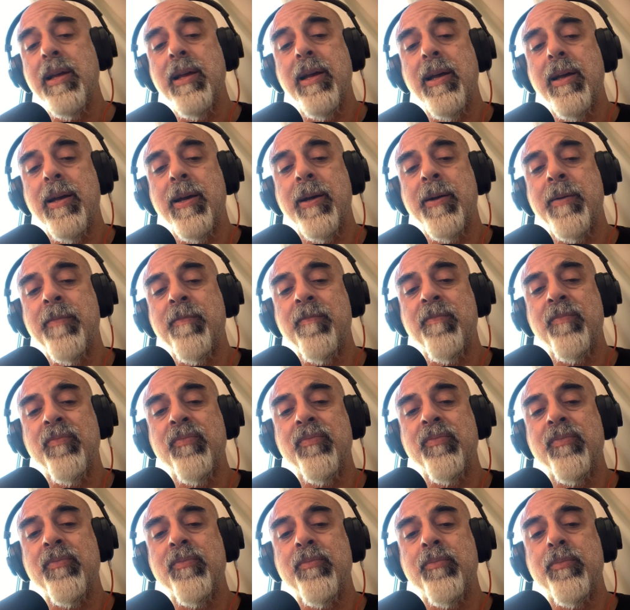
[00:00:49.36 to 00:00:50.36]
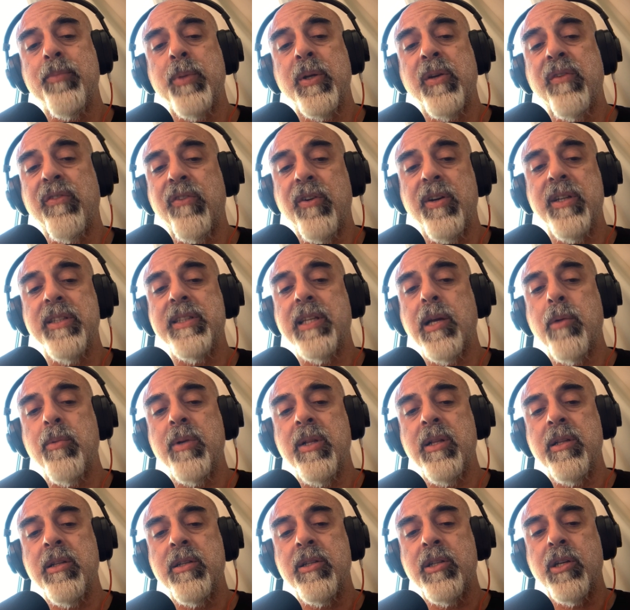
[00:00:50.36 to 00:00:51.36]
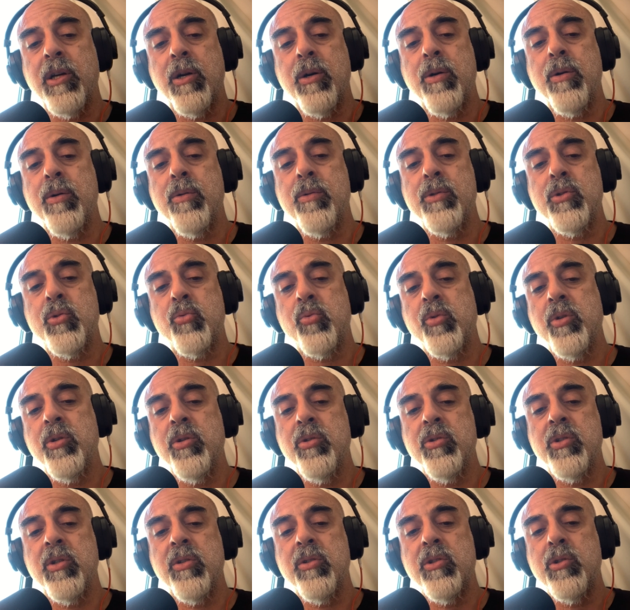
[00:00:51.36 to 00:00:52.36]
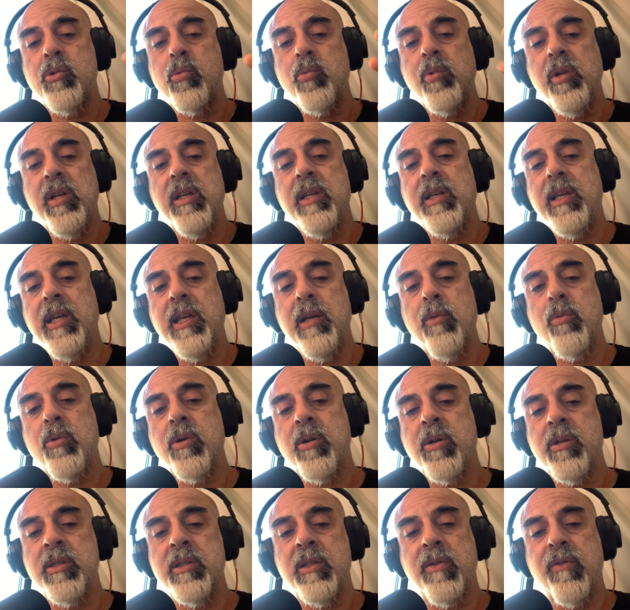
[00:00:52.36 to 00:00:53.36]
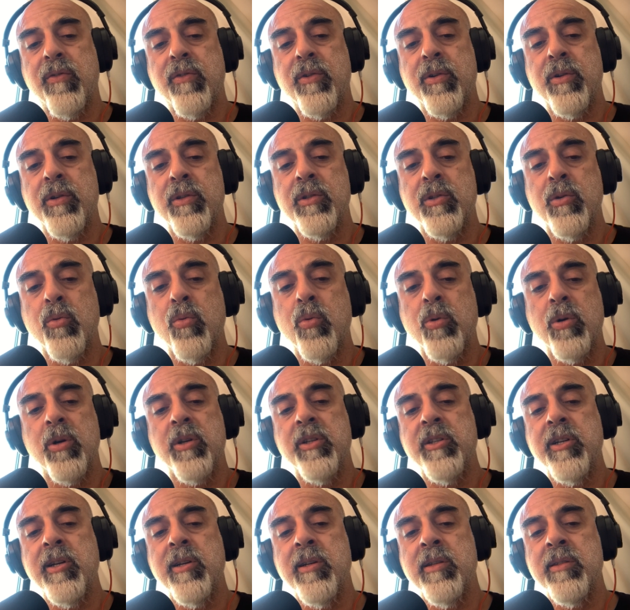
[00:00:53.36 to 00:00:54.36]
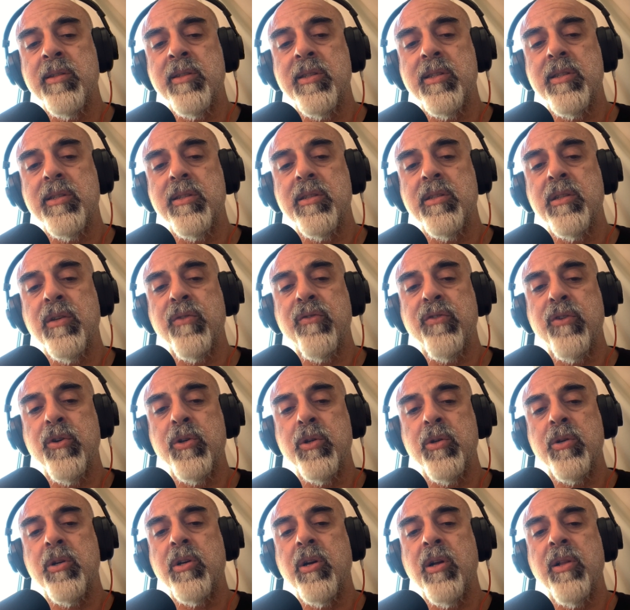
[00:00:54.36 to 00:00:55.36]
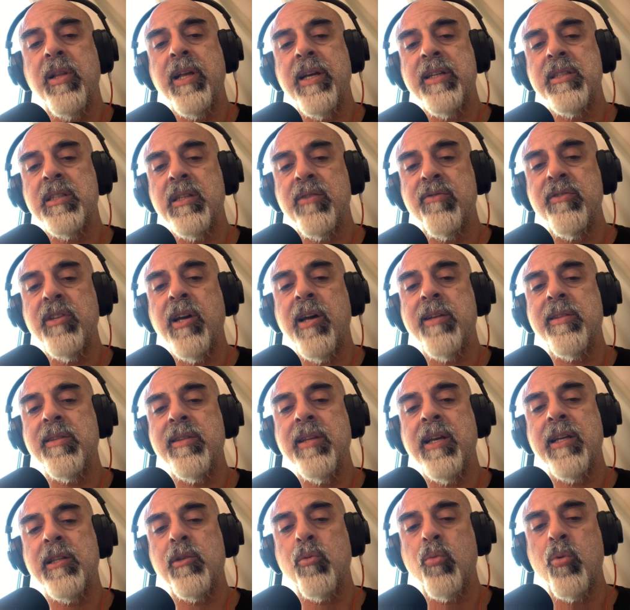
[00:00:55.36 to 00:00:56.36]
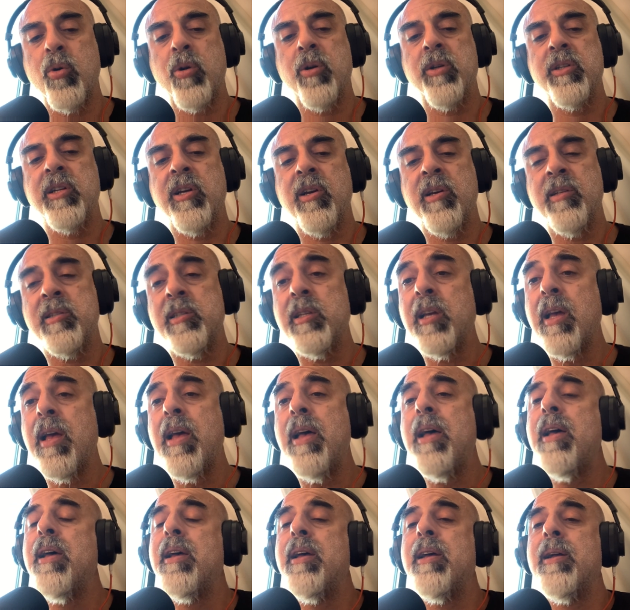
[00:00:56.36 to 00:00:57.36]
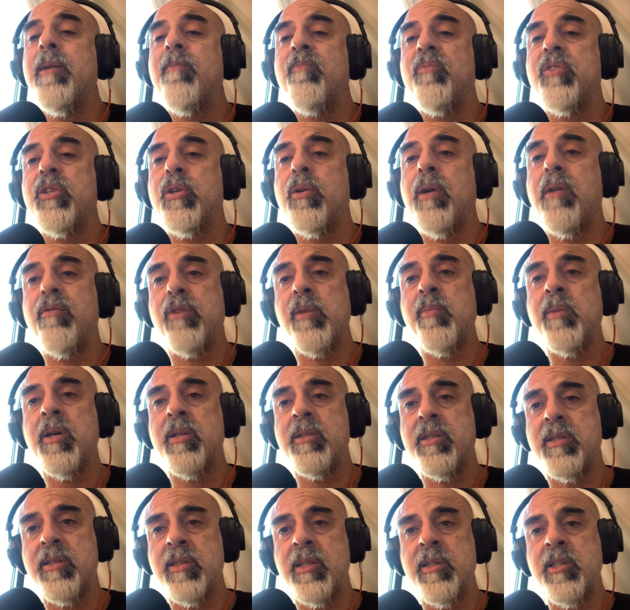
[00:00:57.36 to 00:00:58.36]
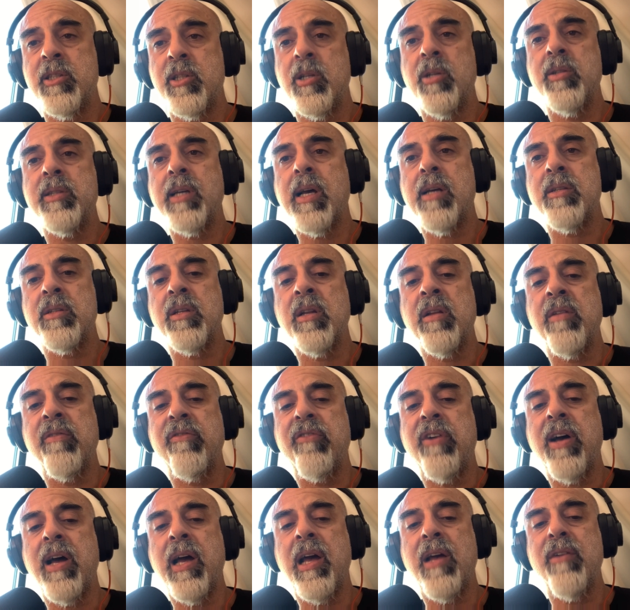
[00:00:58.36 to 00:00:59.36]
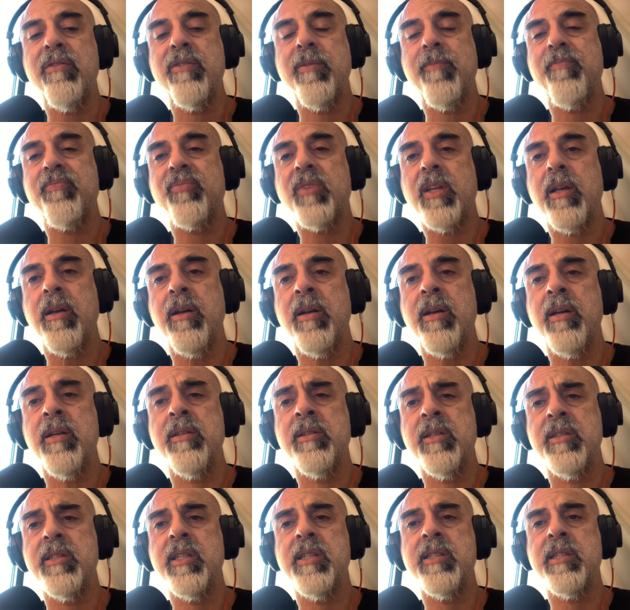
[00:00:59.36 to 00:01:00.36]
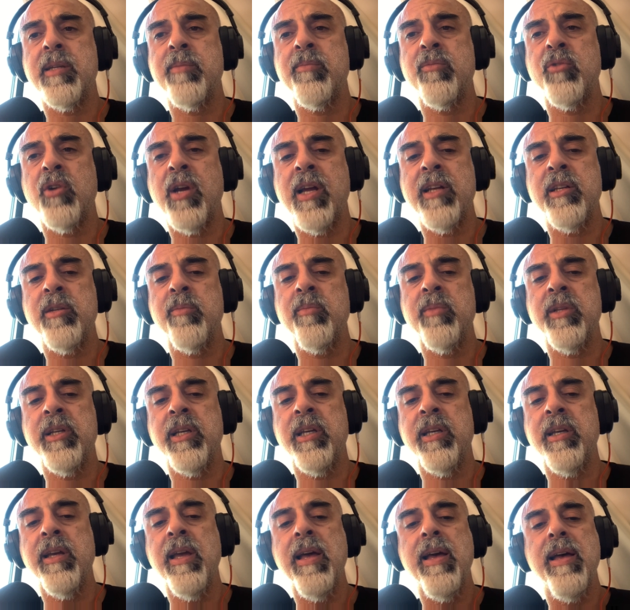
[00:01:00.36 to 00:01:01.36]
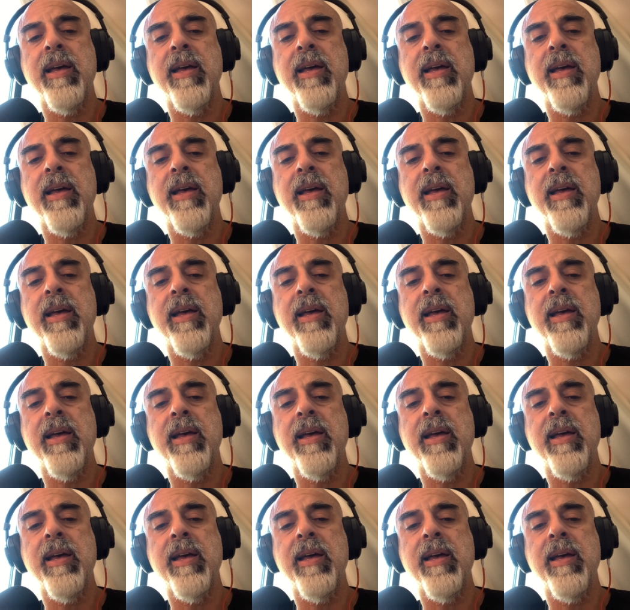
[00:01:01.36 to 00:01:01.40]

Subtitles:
But first I will go through the 3 keywords for the word hunt, the photocollective.net word hunt. So every month since 2005, the system randomly